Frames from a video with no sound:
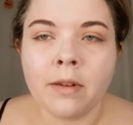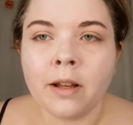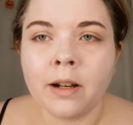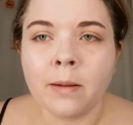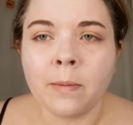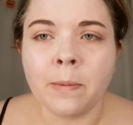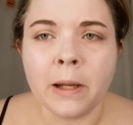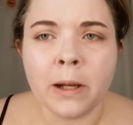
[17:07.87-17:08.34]

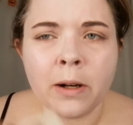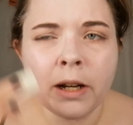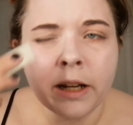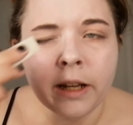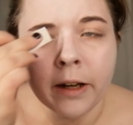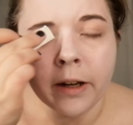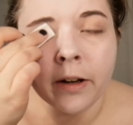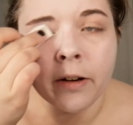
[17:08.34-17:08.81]
not a
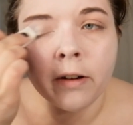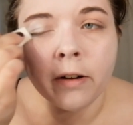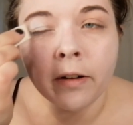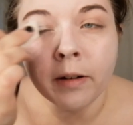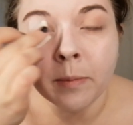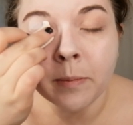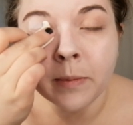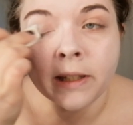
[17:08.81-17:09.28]
beauty
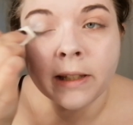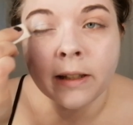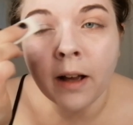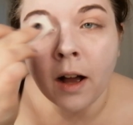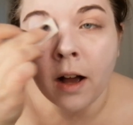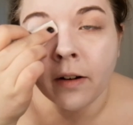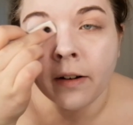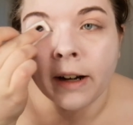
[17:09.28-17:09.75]
guru, I'm
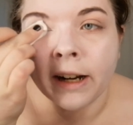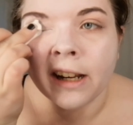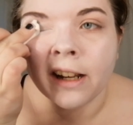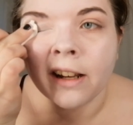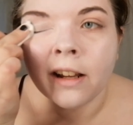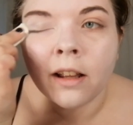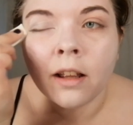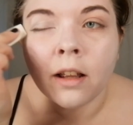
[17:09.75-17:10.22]
sorry.